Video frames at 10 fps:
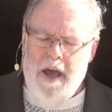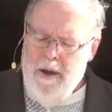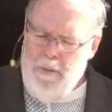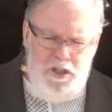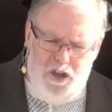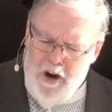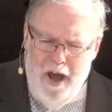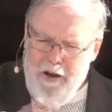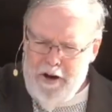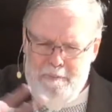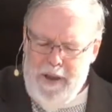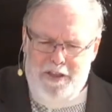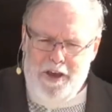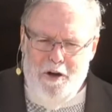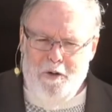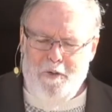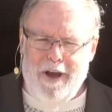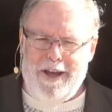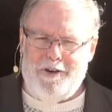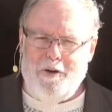But you're not going to beat the old
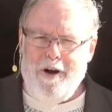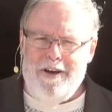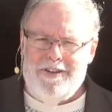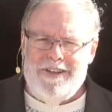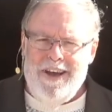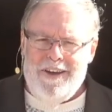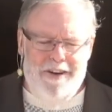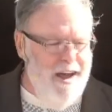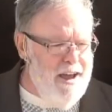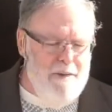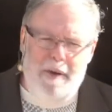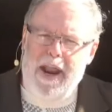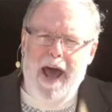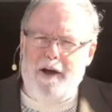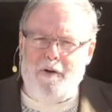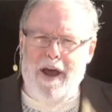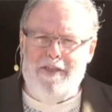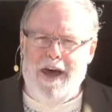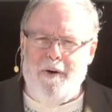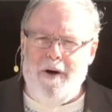rugged cross. You're not going to beat how great
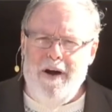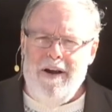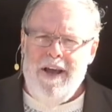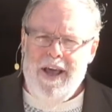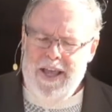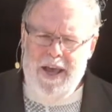thou art. Get